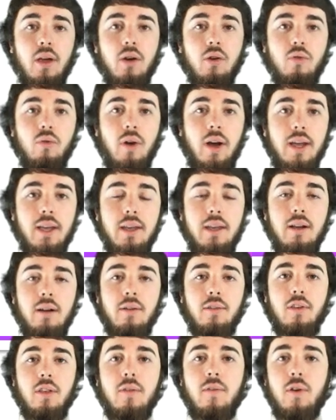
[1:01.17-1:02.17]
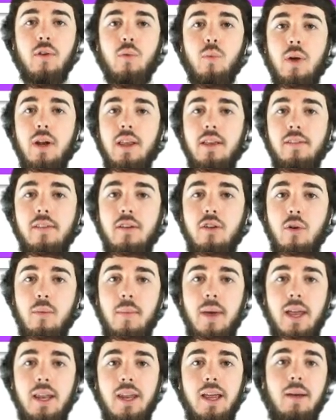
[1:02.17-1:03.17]
right here. So the first one is a
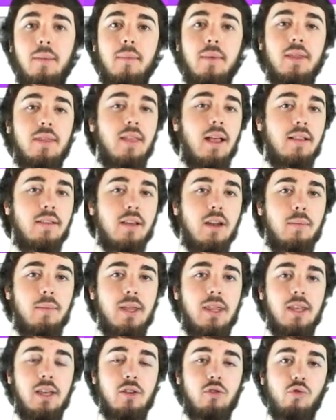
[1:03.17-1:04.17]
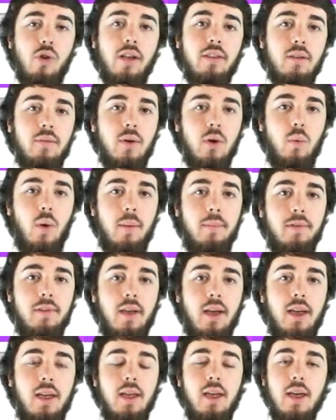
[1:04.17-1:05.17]
domain name. That's going to be the address of your
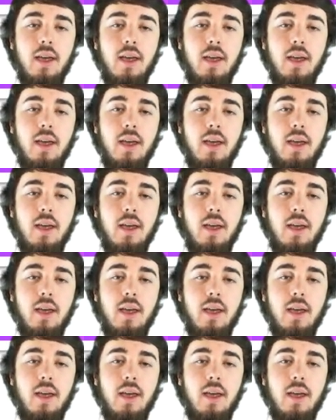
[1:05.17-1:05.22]
website.